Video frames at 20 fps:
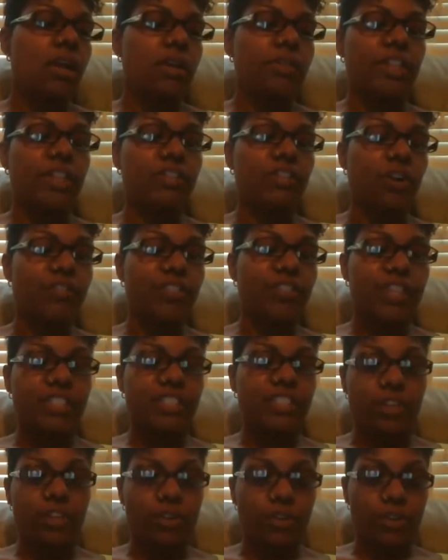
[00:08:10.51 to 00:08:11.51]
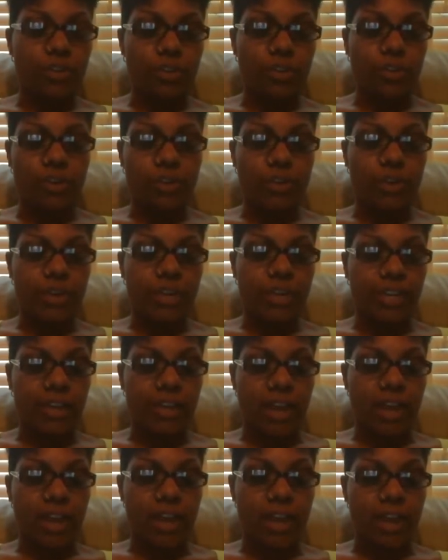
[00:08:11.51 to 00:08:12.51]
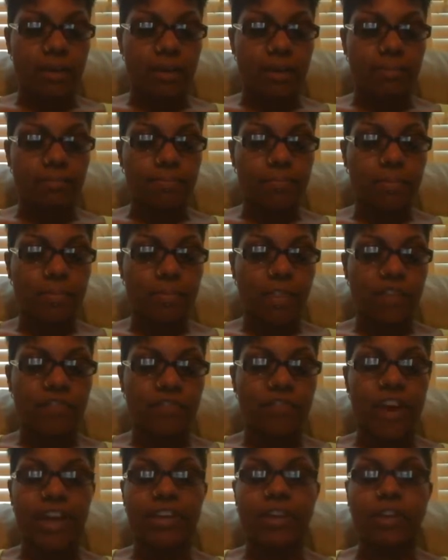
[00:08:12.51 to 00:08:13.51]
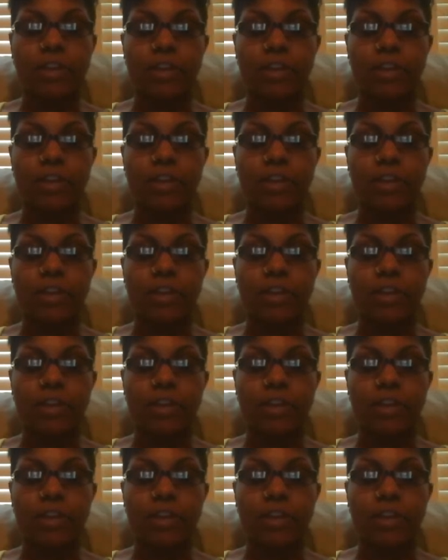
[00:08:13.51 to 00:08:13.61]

These are all things that you're going to find